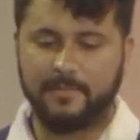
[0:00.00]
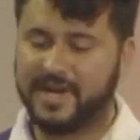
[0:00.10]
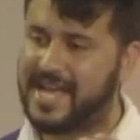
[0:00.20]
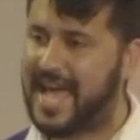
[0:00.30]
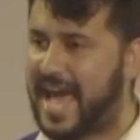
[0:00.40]

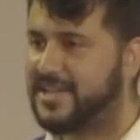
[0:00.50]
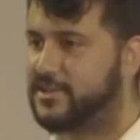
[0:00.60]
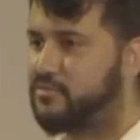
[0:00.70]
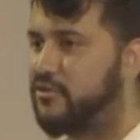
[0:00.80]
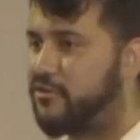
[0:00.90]
but it
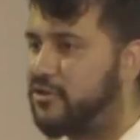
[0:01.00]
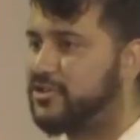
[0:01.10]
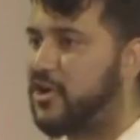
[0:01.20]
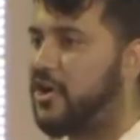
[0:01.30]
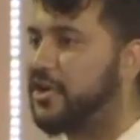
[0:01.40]
has a
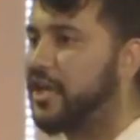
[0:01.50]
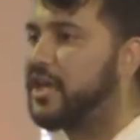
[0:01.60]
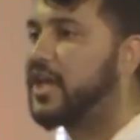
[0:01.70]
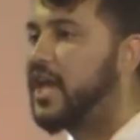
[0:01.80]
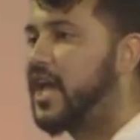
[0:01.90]
preferred target,